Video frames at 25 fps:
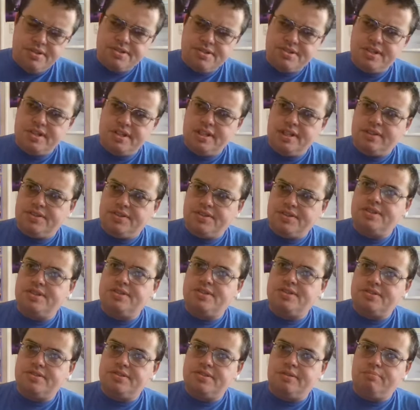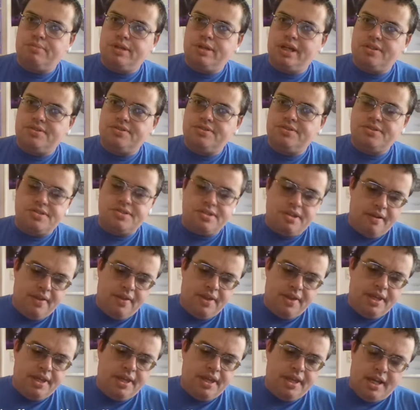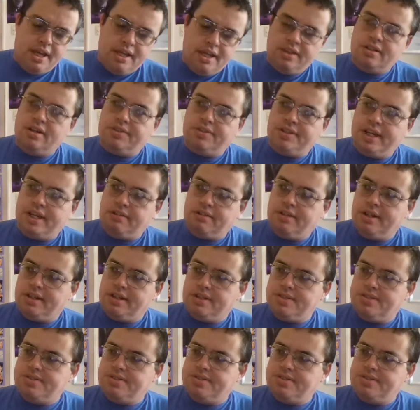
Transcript: silly in the sense it's not bad. It's just not that great.